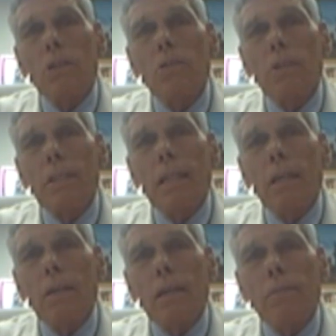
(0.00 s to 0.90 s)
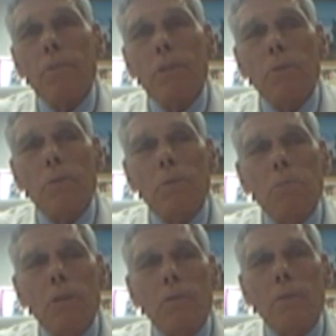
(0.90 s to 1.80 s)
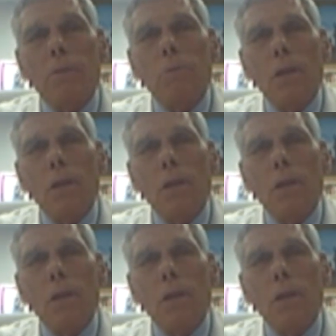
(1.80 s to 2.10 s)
cooling down after you remove it.